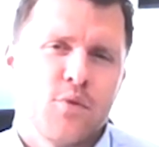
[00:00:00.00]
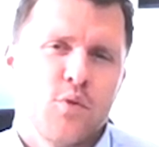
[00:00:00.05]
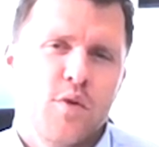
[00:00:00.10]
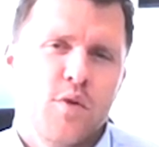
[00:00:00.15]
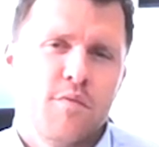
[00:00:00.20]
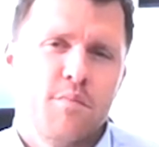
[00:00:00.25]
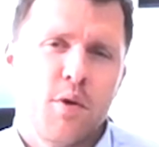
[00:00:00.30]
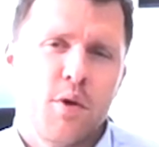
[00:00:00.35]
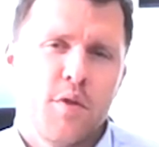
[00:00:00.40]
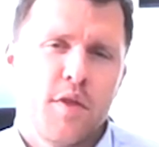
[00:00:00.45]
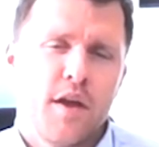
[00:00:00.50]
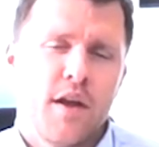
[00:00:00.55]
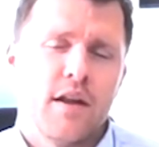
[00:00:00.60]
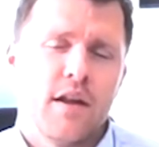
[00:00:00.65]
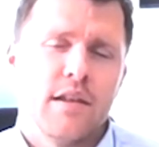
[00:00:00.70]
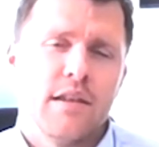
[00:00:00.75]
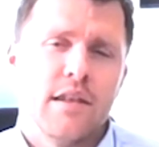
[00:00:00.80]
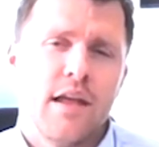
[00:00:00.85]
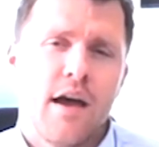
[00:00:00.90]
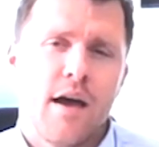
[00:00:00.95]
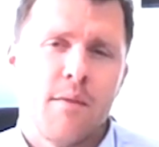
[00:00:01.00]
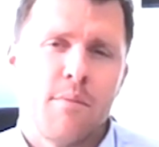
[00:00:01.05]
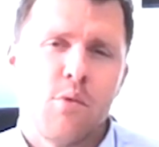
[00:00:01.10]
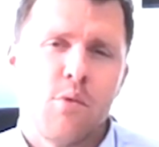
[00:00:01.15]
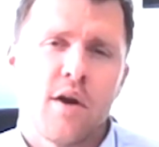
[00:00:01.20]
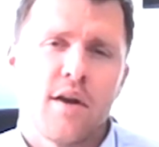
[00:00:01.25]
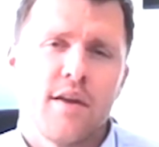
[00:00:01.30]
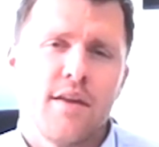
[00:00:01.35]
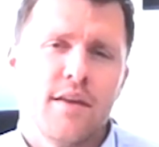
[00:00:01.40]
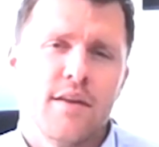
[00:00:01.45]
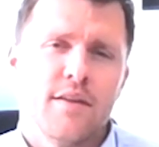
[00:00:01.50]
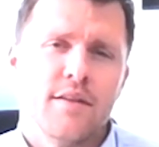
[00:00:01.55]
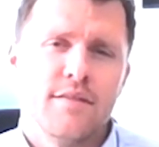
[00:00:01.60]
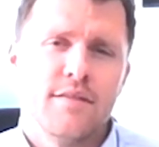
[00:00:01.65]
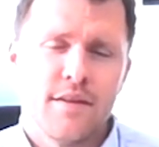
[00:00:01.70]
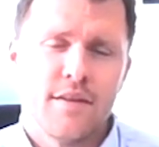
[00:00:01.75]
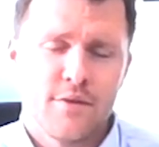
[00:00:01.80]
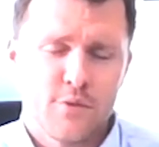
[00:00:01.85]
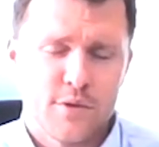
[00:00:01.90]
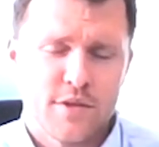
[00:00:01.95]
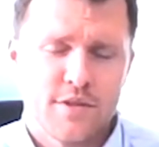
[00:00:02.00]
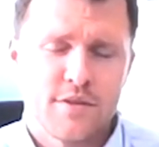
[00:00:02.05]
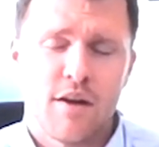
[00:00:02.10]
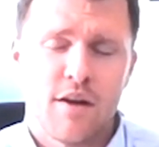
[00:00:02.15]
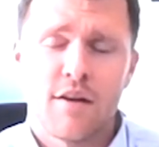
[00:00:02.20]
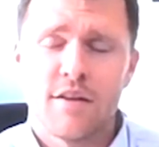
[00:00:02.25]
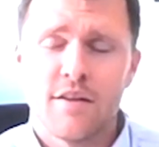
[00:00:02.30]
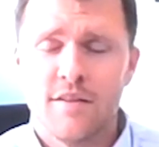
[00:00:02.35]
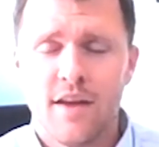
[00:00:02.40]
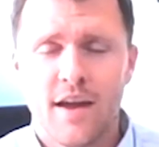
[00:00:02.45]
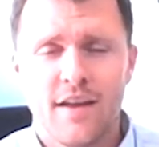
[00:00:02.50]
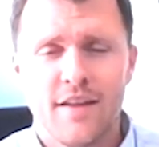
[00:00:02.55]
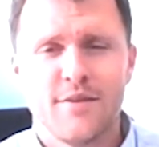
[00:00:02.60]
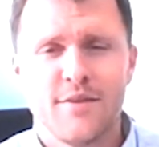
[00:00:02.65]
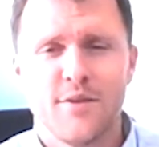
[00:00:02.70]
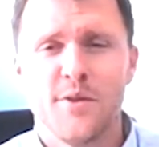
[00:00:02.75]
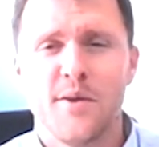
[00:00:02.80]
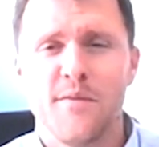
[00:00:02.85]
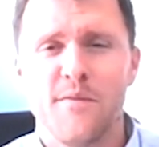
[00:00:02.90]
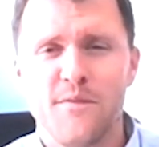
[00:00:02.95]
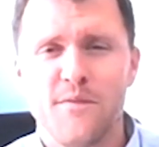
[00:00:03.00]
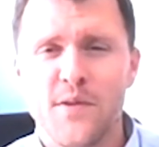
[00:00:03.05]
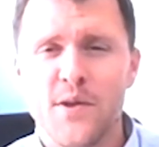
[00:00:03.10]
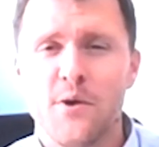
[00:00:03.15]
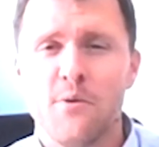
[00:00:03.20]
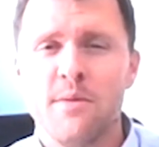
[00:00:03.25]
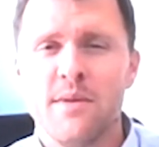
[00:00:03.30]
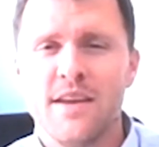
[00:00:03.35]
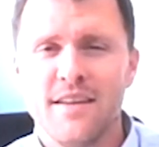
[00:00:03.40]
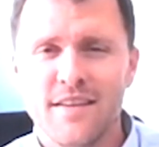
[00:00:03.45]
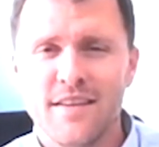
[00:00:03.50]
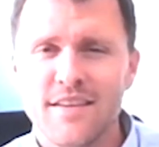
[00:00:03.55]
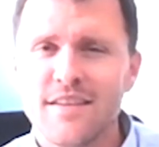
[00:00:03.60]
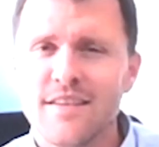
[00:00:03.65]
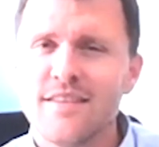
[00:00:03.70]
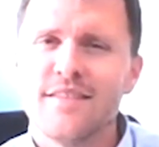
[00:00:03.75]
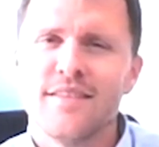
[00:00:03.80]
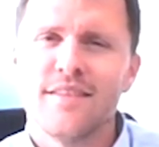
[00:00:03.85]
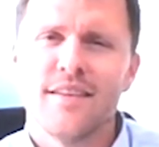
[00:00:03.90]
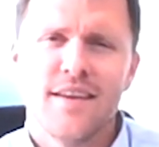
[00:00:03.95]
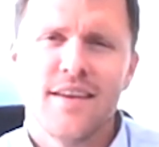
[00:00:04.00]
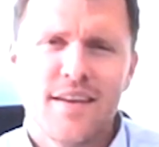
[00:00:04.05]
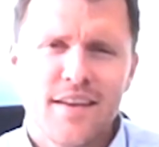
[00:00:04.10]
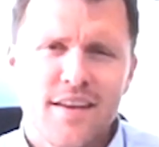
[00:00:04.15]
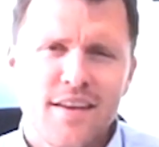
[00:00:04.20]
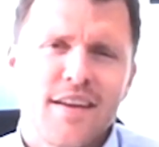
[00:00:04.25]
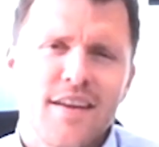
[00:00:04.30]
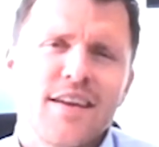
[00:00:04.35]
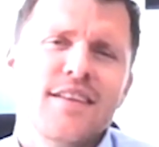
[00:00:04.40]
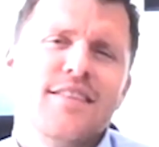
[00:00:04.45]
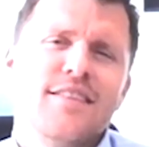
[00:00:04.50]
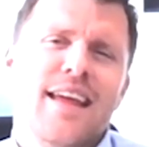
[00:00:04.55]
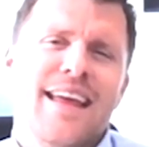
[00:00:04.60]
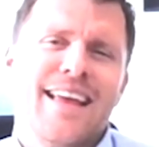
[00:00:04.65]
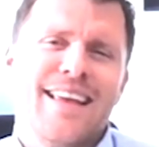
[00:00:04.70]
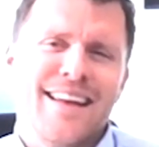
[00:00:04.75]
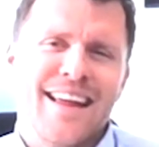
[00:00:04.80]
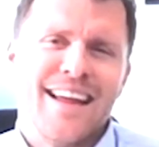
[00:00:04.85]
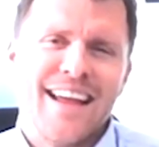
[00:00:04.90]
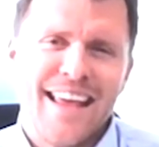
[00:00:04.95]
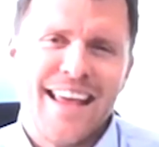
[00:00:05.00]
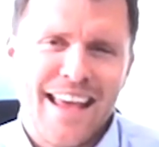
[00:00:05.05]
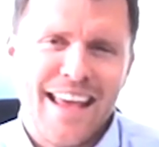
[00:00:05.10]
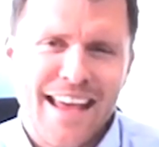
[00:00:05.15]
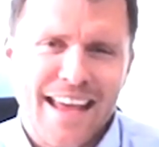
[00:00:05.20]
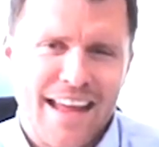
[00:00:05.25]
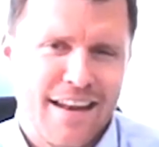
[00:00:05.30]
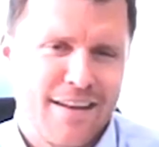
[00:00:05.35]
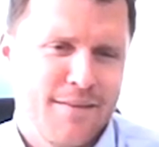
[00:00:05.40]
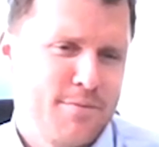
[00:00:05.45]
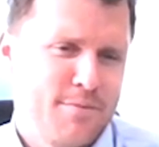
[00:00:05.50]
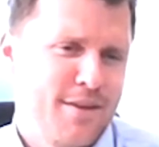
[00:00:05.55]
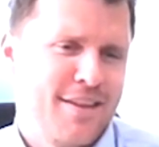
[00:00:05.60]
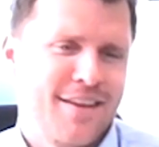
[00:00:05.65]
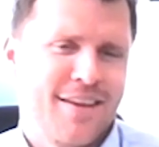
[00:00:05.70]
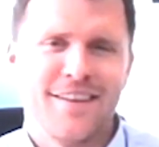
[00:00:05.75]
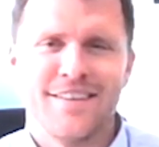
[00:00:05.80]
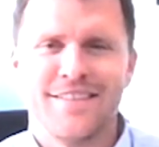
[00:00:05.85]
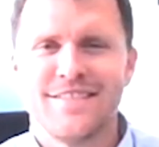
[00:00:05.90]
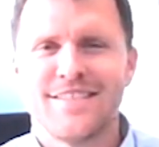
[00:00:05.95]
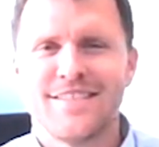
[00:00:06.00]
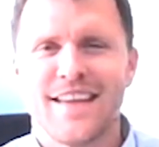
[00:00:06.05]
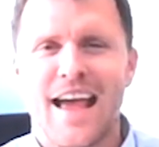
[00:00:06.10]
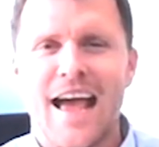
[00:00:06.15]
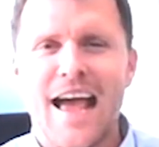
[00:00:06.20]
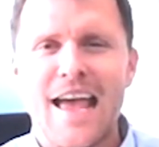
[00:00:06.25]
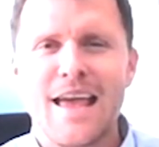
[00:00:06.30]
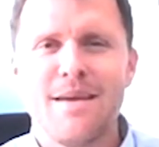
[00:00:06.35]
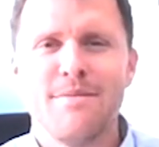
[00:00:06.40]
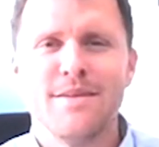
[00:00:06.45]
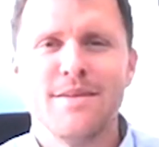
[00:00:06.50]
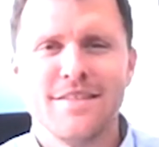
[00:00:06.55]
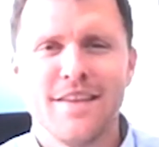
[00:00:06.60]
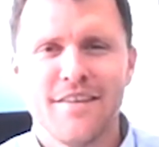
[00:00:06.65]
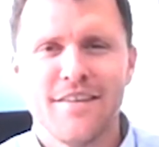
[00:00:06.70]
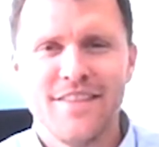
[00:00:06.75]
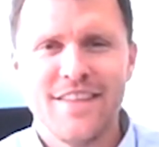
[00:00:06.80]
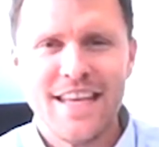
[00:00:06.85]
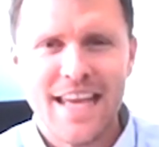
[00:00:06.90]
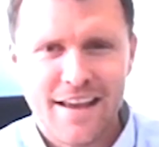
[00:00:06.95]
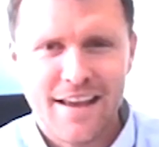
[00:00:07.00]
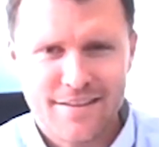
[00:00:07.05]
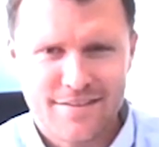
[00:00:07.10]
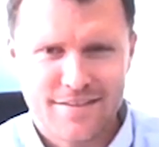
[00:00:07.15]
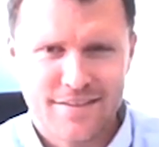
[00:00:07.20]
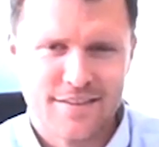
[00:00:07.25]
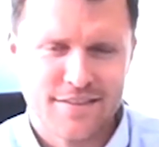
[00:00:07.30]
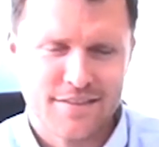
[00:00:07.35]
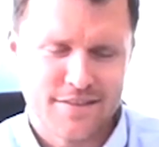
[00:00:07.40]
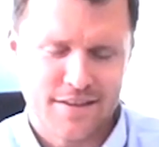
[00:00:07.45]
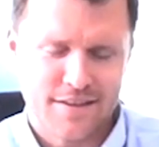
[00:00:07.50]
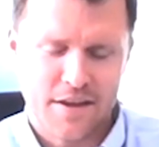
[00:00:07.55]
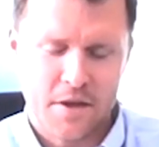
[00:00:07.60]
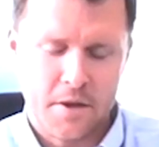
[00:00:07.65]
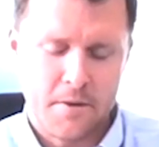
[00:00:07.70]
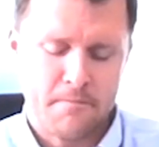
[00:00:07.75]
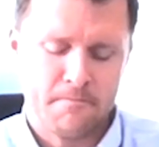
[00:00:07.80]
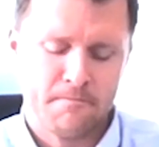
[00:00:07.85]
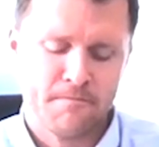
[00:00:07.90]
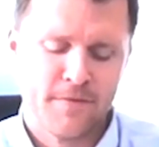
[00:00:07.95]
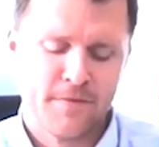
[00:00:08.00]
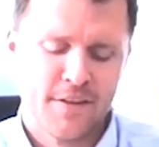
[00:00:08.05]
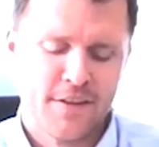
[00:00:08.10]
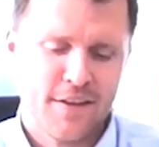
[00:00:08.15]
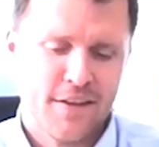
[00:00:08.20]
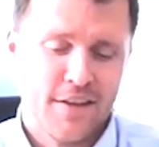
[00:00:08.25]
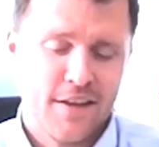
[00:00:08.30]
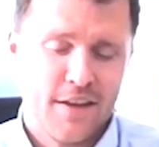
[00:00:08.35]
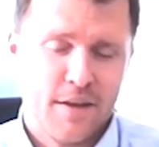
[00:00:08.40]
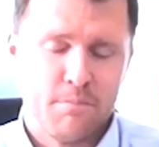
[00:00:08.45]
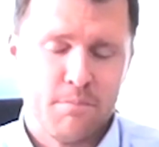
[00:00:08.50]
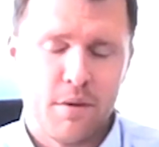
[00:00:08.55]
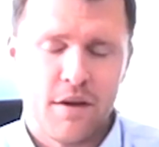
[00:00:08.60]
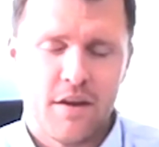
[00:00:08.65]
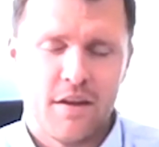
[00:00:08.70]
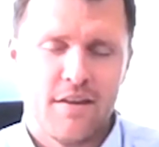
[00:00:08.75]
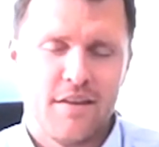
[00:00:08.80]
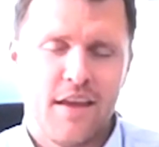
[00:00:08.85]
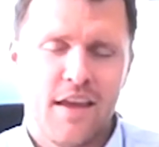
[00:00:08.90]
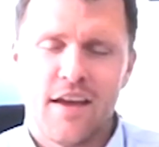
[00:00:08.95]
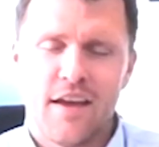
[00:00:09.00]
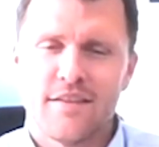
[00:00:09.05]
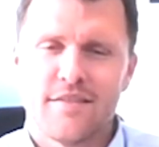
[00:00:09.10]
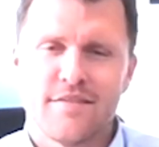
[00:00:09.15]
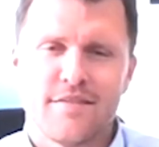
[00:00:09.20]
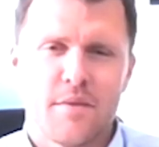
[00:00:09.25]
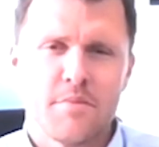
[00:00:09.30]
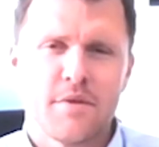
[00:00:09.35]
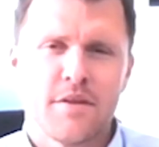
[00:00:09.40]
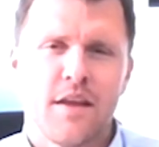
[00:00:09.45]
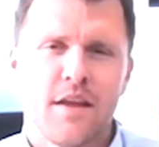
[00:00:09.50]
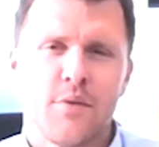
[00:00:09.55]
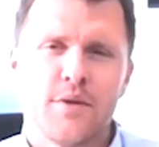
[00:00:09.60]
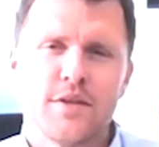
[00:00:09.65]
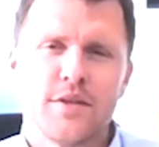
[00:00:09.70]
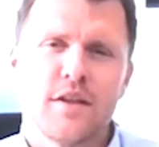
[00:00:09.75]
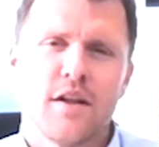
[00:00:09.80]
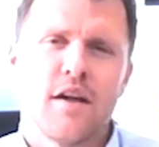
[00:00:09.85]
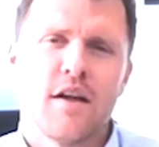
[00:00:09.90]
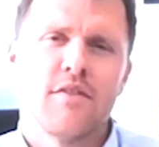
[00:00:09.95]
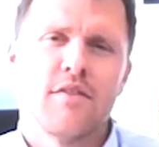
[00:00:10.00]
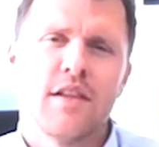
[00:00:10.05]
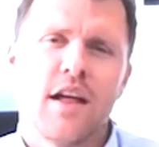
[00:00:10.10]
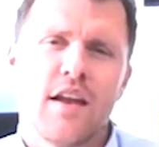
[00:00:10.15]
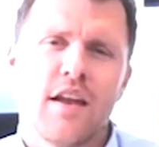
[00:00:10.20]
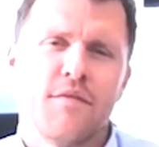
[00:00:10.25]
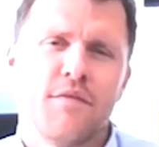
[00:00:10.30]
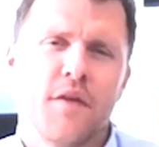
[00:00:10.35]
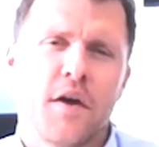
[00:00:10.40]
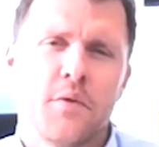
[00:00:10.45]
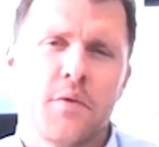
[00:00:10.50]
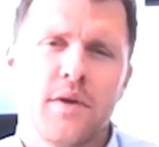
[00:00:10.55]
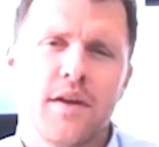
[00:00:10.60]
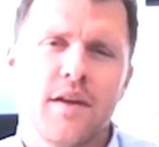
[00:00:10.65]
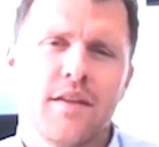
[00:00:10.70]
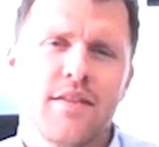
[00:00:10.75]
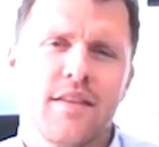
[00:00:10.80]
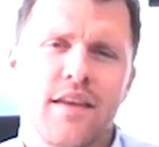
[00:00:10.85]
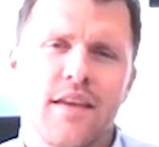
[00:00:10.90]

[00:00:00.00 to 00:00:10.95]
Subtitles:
We've both had a lot more kids since we started that. So the filming is taking a hit because time is of the essence. But yeah, something that we still have a lot of fun with.